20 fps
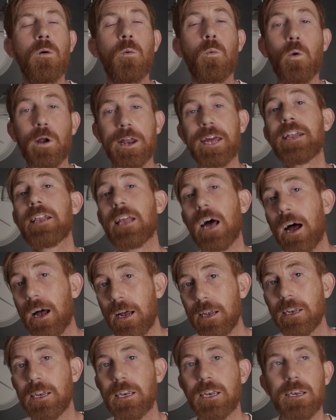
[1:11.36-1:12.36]
What it
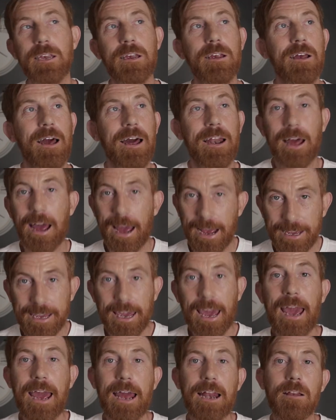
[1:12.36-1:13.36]
does, and
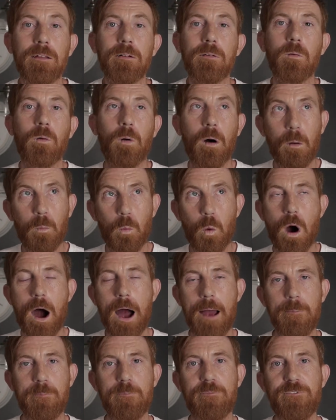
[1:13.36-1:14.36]
again, what
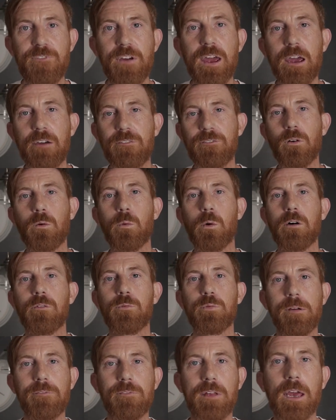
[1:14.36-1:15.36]
I'm fearful
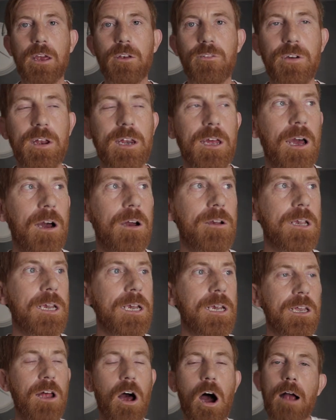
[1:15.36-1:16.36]
of with these videos
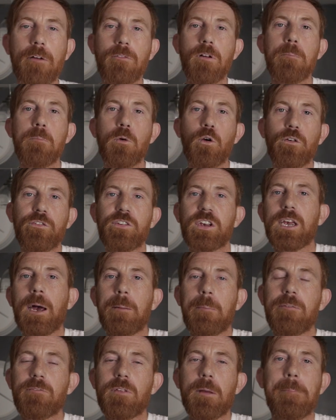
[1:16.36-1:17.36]
is that I remove
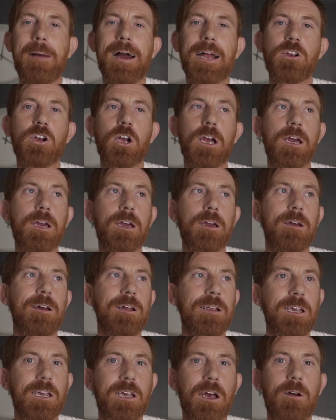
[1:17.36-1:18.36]
some of the magic.
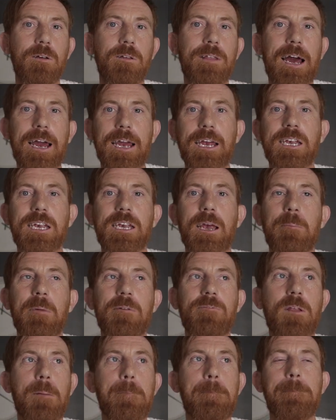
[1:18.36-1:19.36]
And so that is some
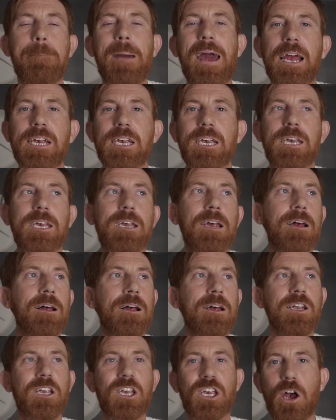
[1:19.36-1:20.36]
of the best
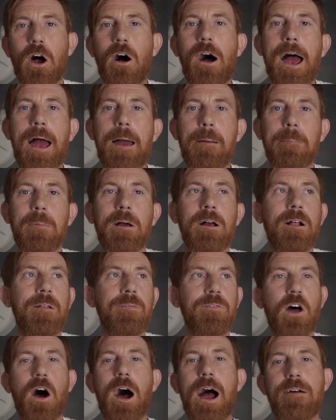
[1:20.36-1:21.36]
time
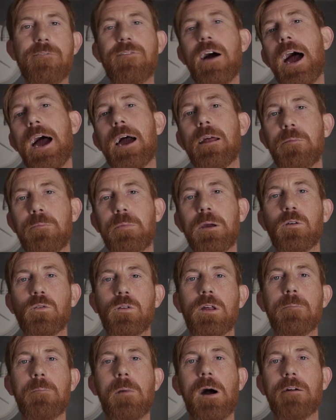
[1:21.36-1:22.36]
that I've had
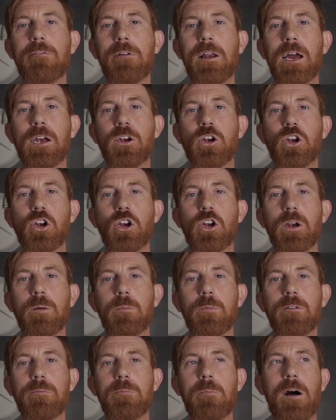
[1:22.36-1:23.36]
building my
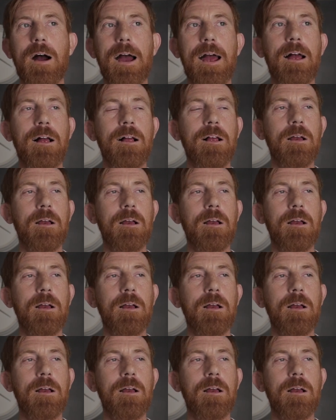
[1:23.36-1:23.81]
relationship with my